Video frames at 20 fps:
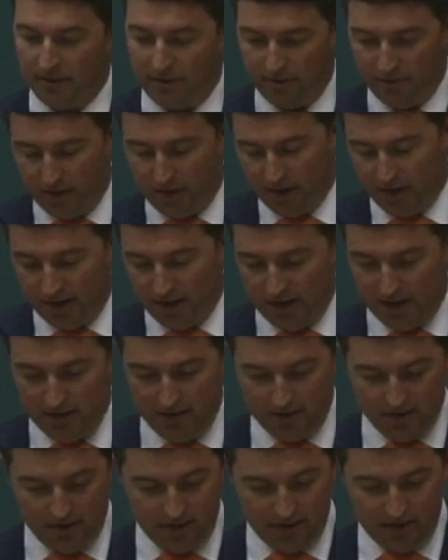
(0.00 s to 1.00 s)
The
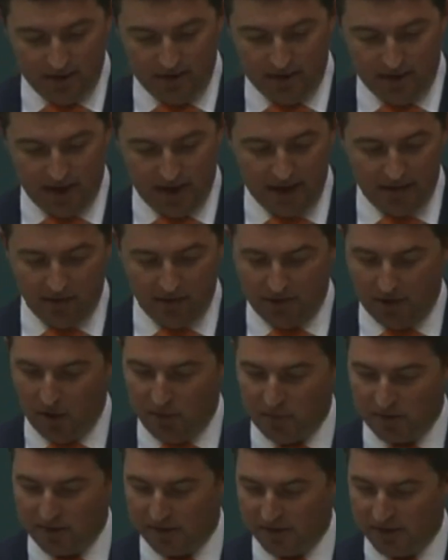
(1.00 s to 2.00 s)
Leader of the
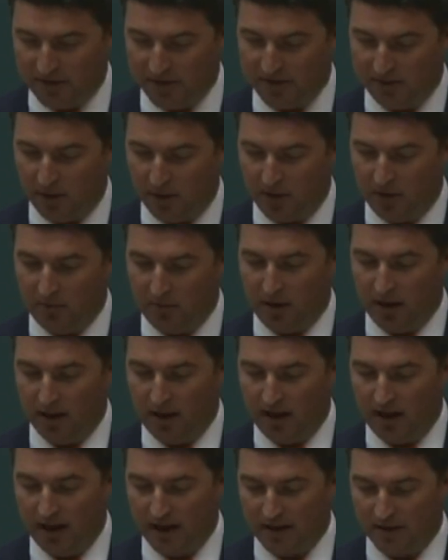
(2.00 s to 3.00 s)
Opposition spoke about
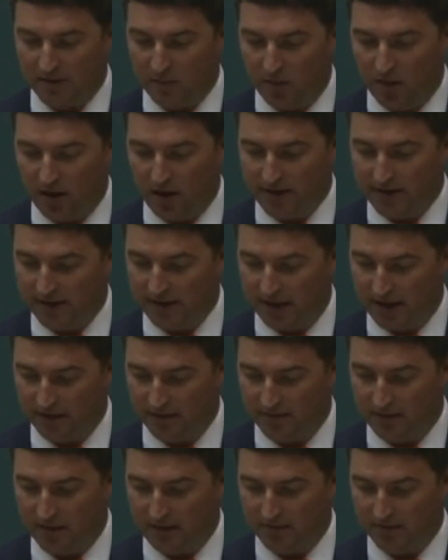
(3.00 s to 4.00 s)
cask wine sales,
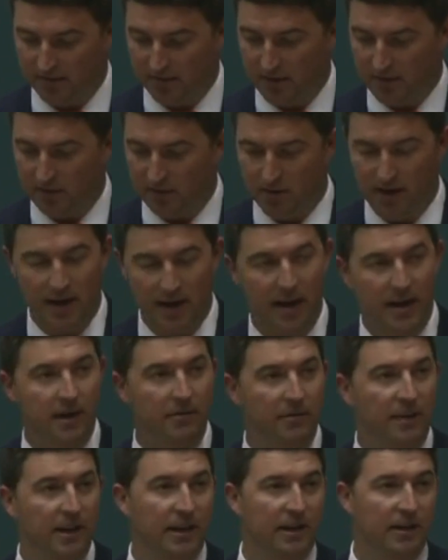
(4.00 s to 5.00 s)
Madam Speaker. We can't
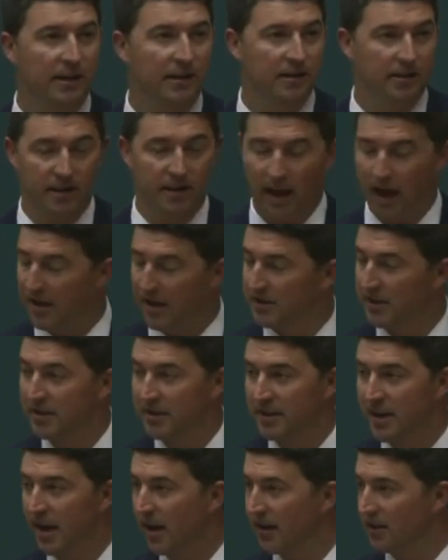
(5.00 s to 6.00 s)
even access
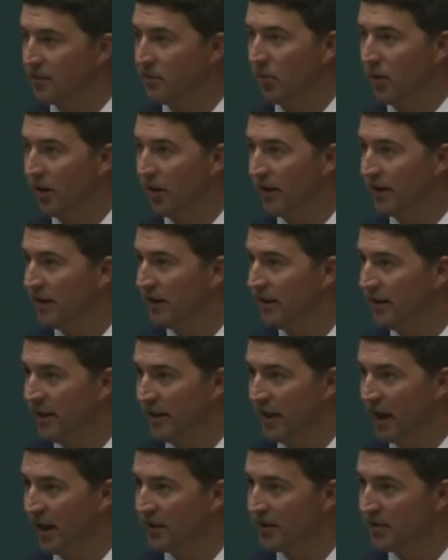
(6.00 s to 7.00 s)
cask wine in
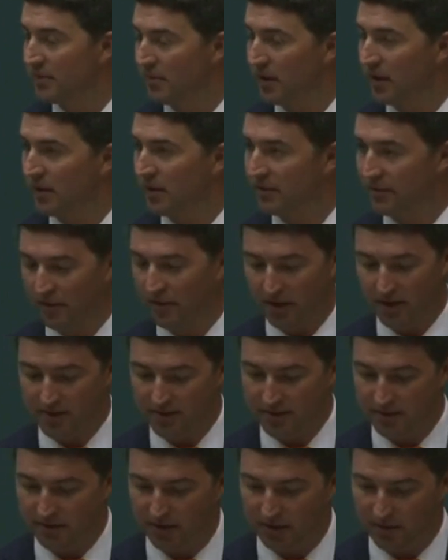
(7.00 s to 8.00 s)
Alice Springs, for those
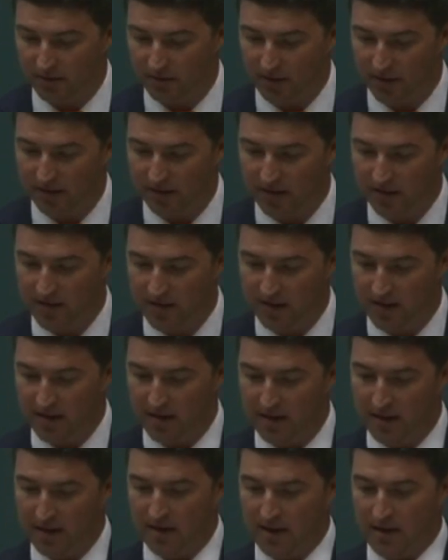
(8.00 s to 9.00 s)
that are unaware.
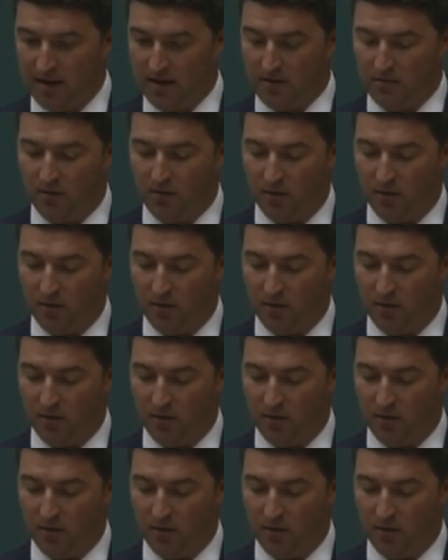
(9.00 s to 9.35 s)
What